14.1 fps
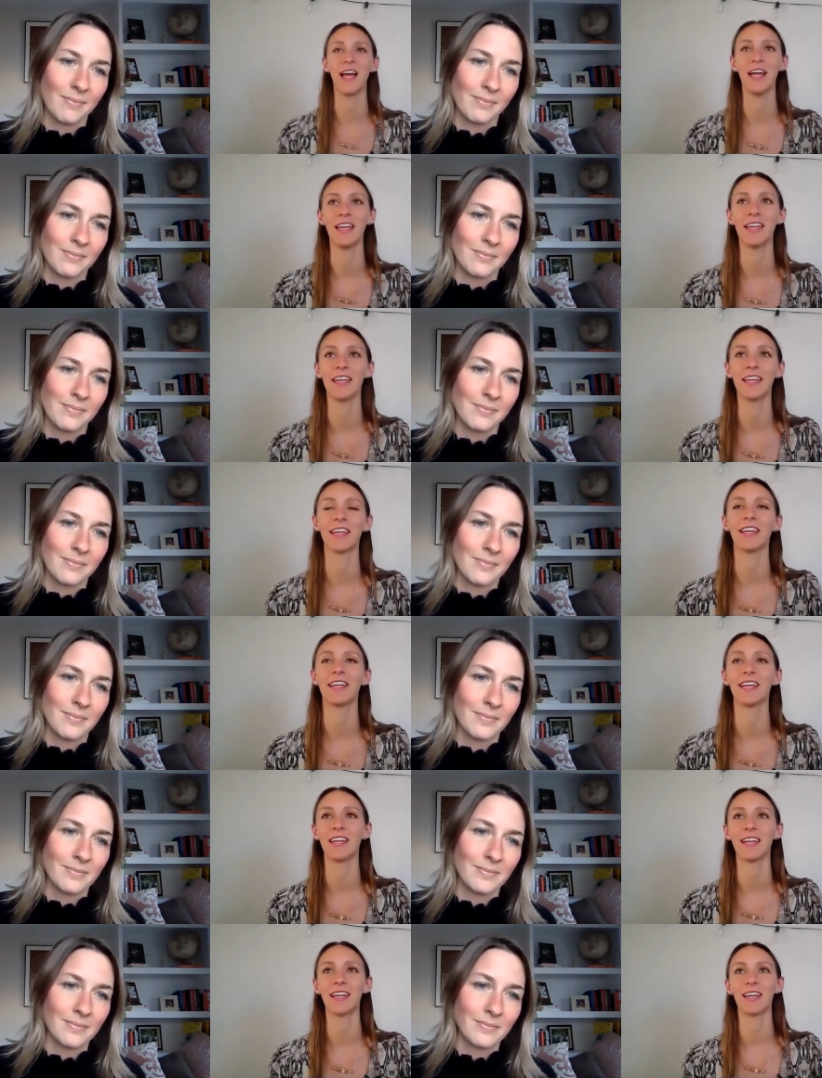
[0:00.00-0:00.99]
Speaker 1: said,
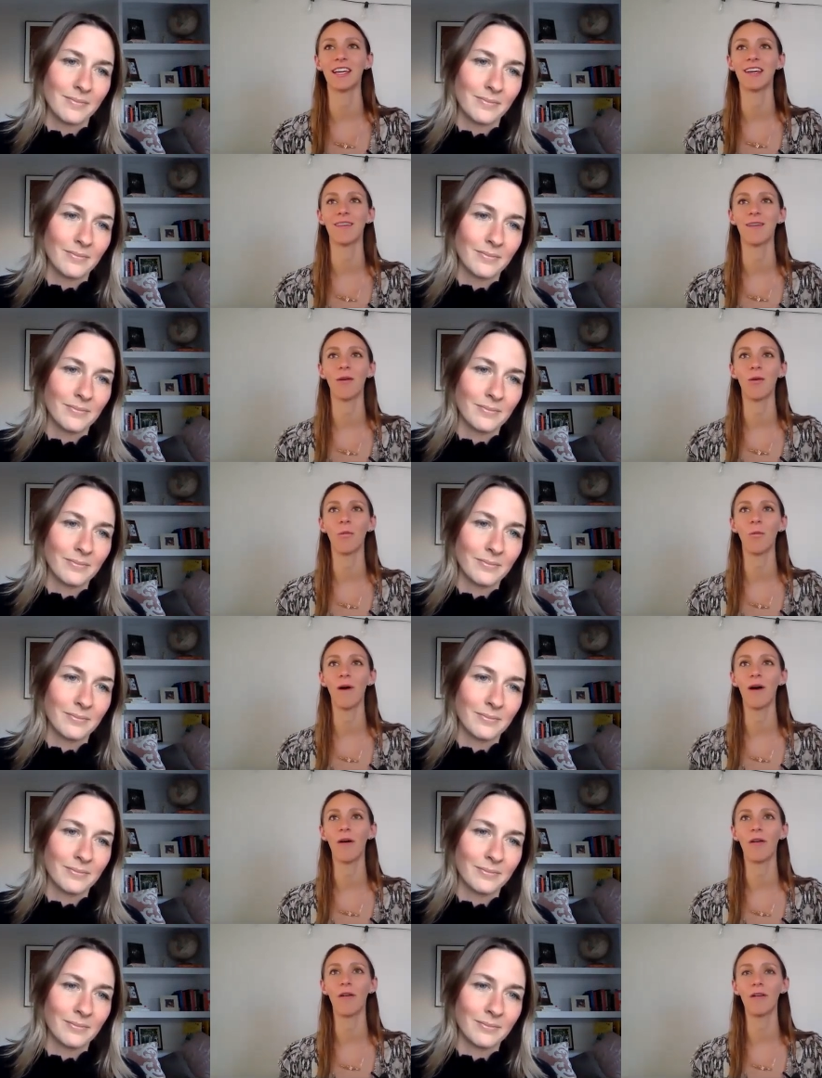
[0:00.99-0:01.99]

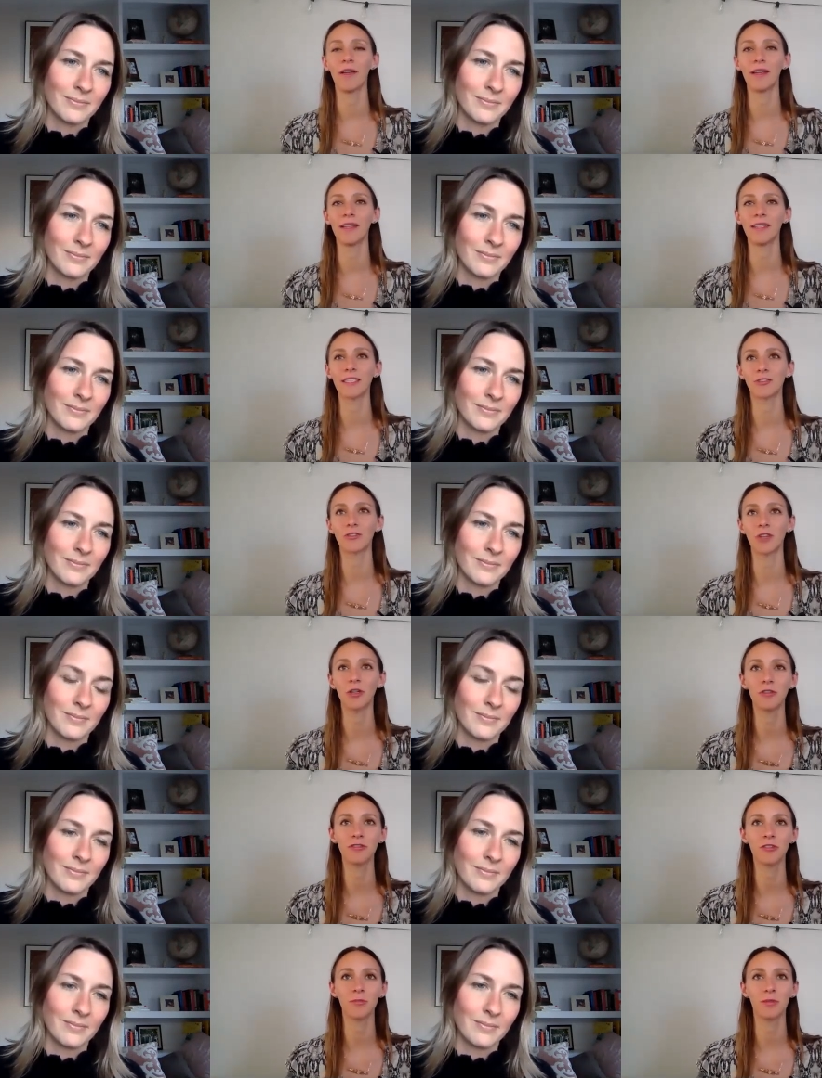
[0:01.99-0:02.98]
Well, it's a
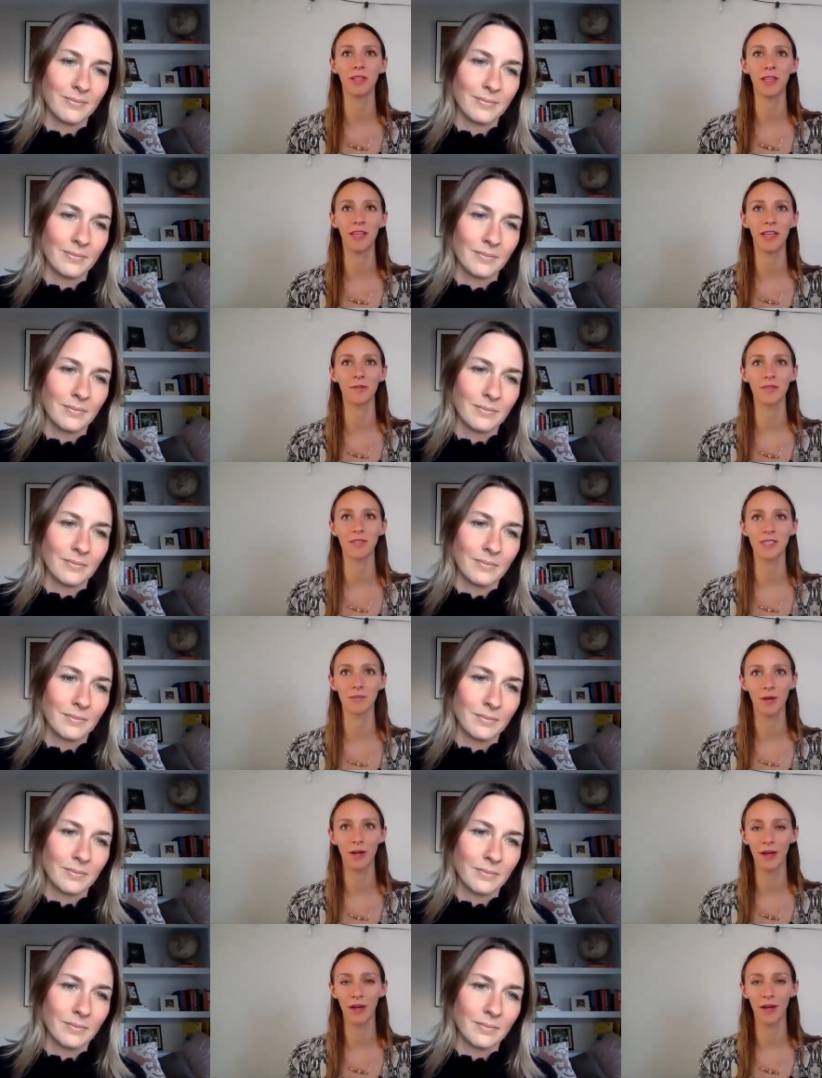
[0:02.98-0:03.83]
struggle for millennials to